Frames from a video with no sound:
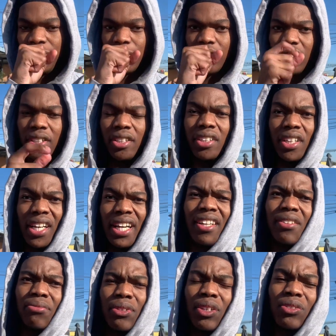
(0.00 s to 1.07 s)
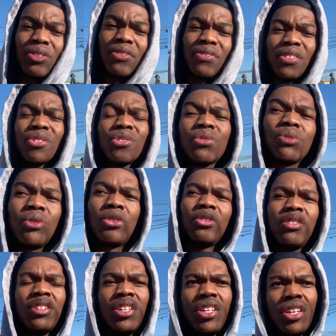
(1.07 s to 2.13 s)
sorry, I head up the owner of the store
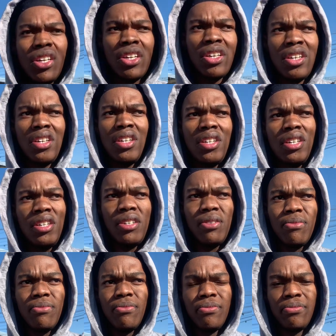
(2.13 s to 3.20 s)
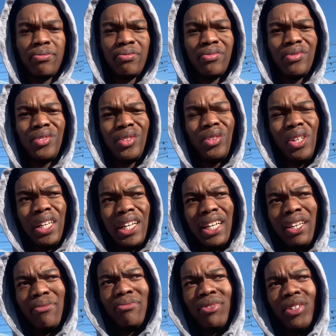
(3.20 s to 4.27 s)
um, to let
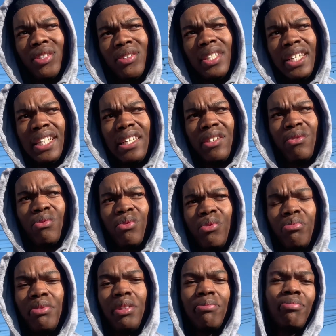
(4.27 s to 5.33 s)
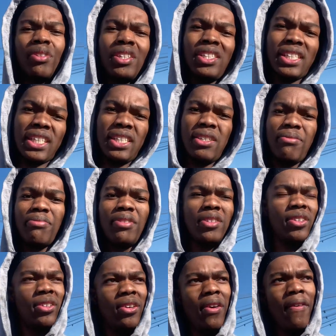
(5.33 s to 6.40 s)
him know that we'll be pulling up, you
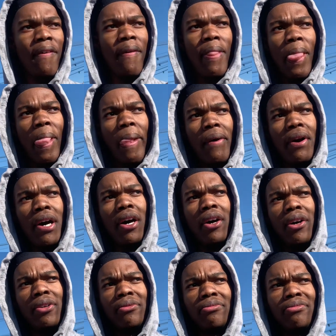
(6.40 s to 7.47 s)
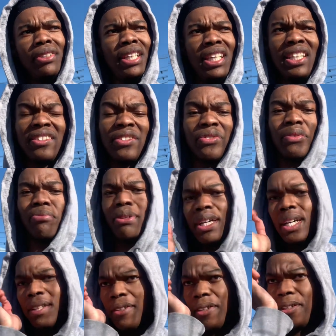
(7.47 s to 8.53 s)
know. Um, he hasn't
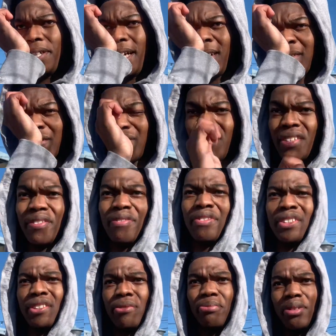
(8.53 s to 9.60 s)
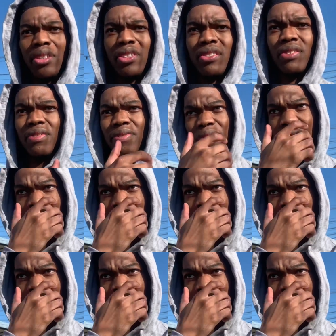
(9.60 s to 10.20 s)
replied though. I don't know if it's because of